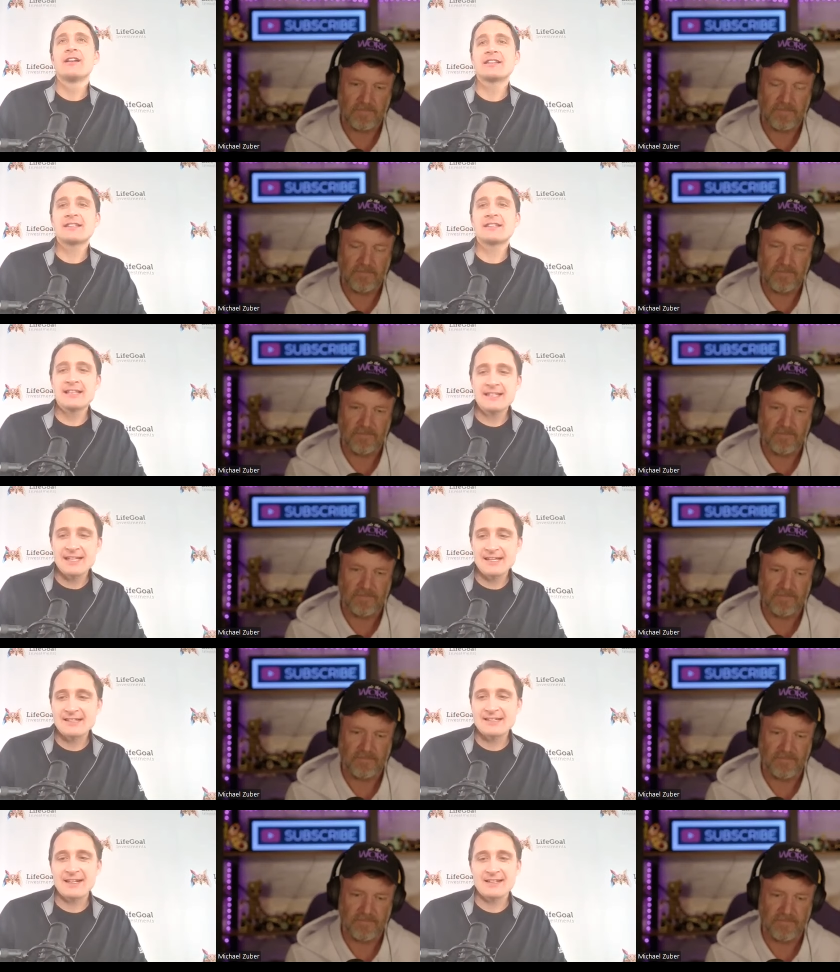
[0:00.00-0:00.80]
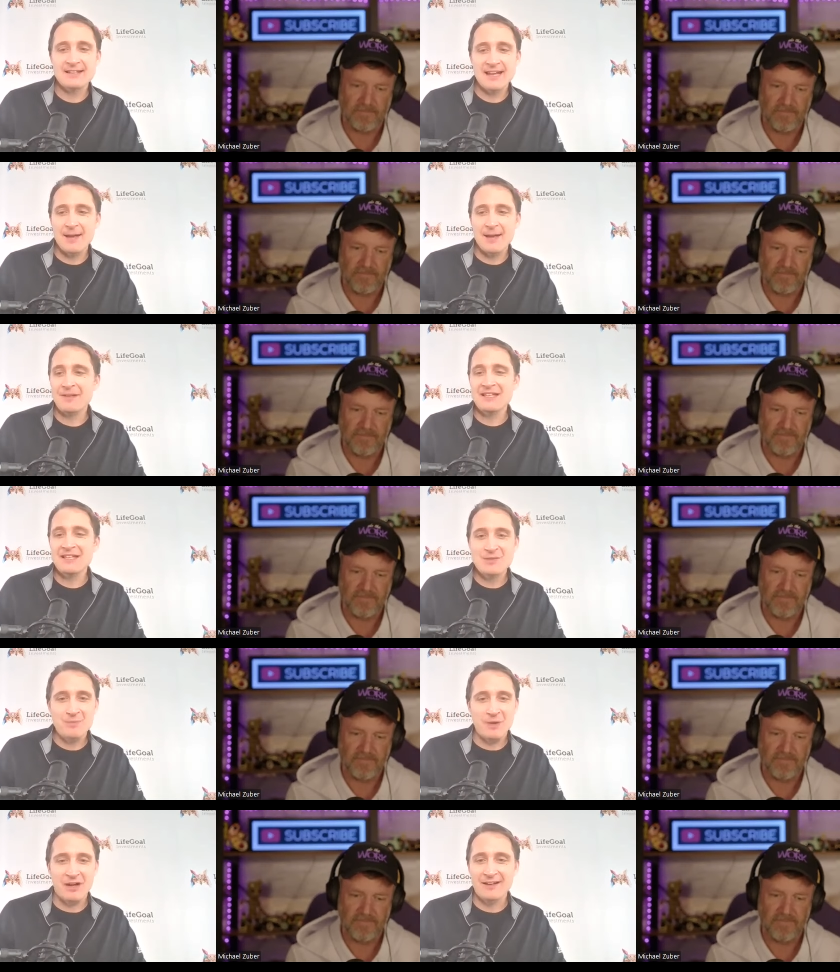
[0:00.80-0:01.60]
Speaker 1: statistics can be
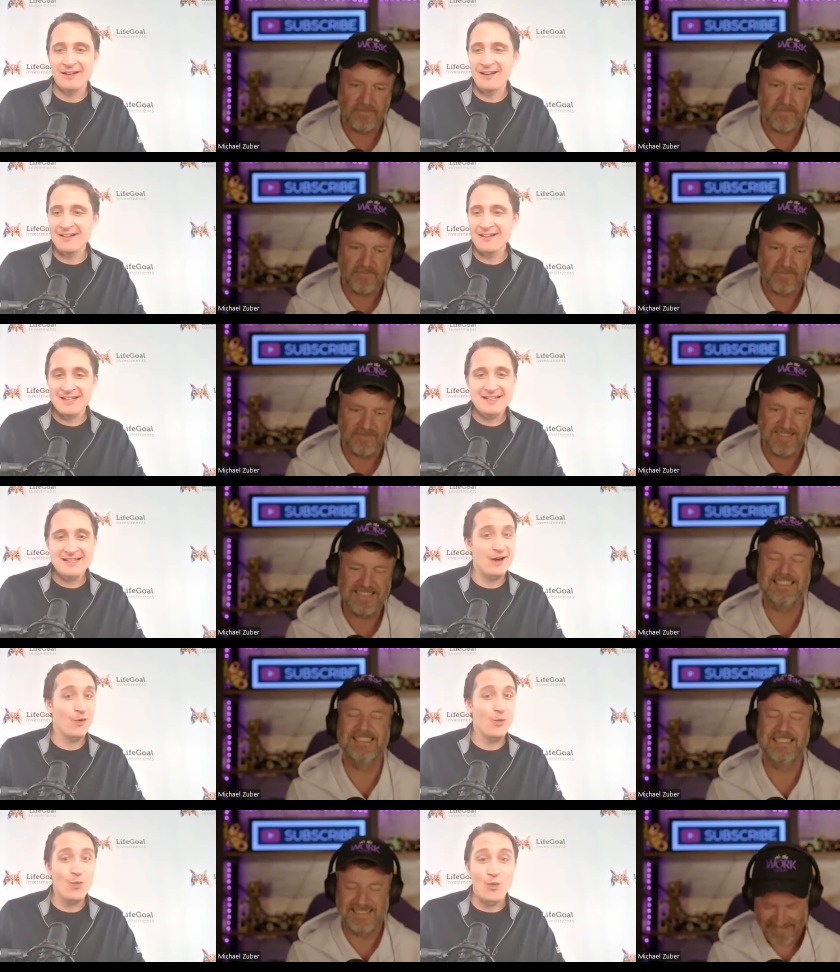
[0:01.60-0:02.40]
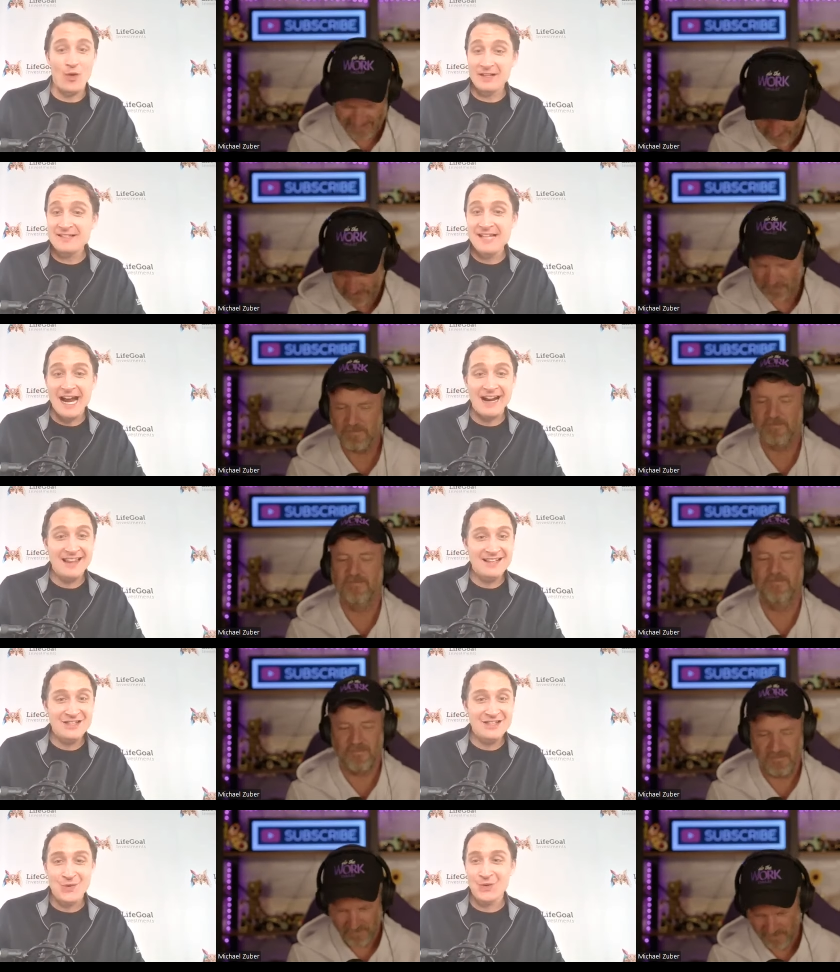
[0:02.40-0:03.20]
spun to tell one side
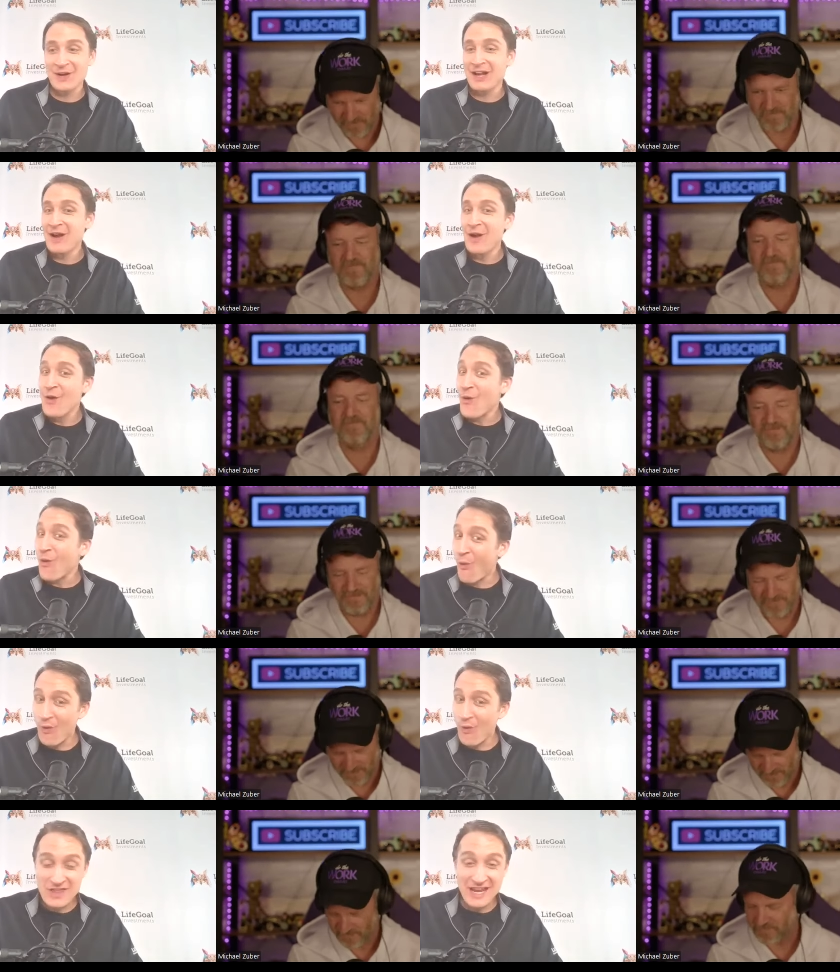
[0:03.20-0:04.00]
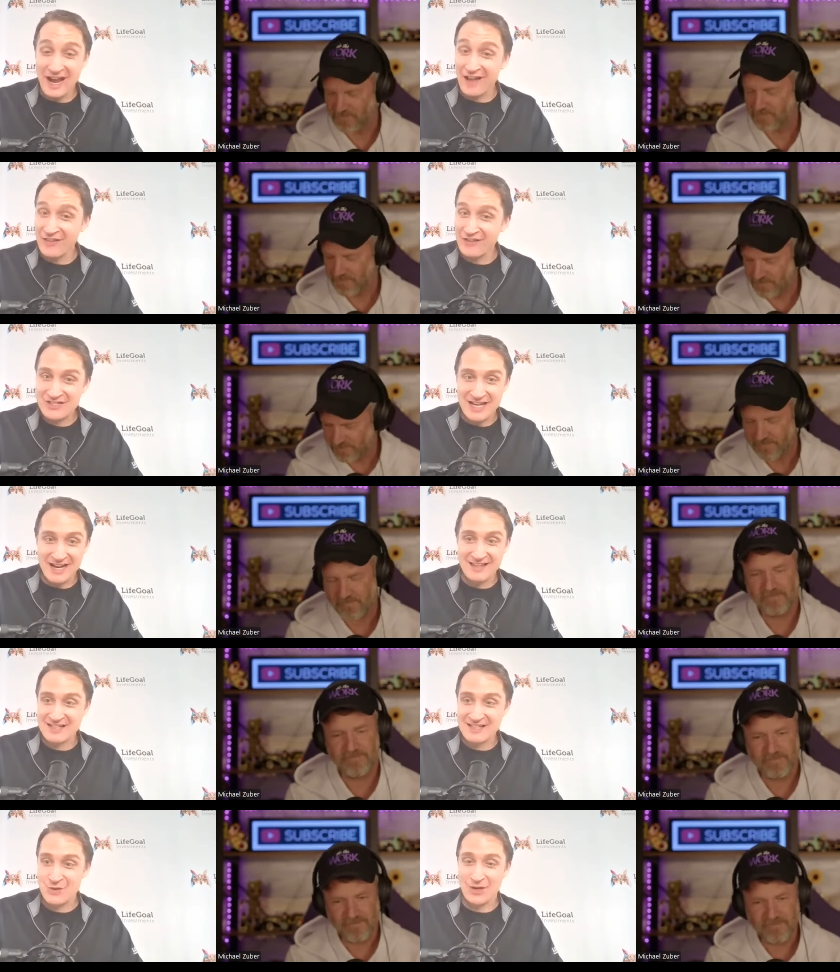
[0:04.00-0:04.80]
of the story or the other side
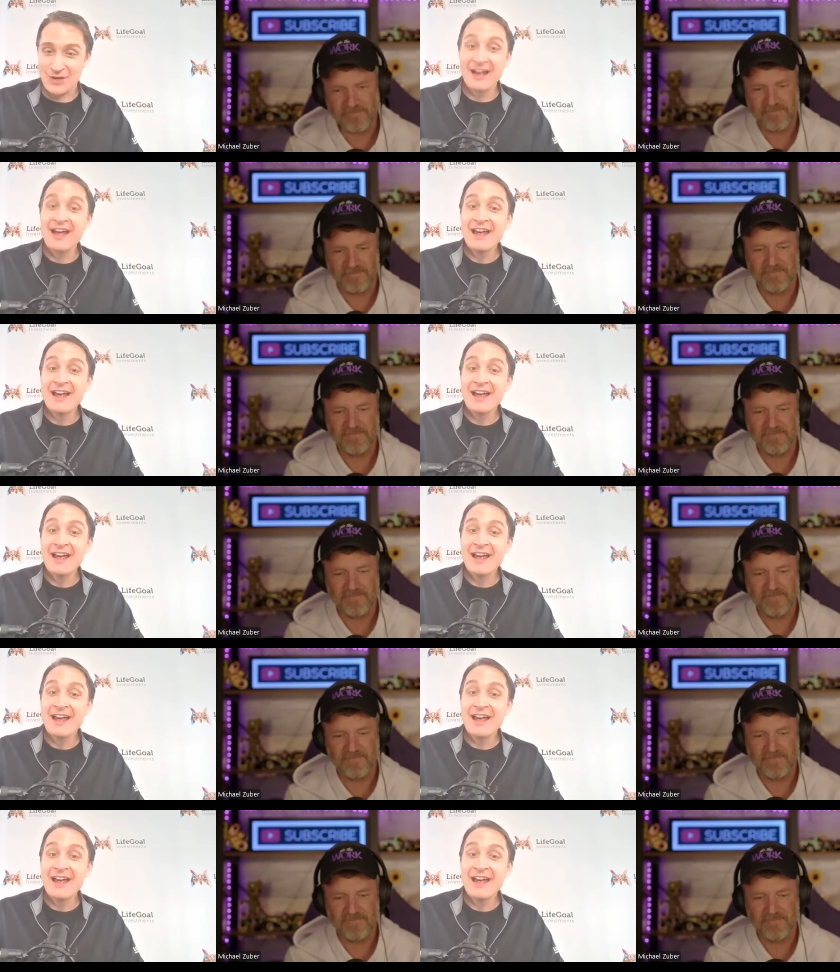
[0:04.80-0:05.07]
of the story.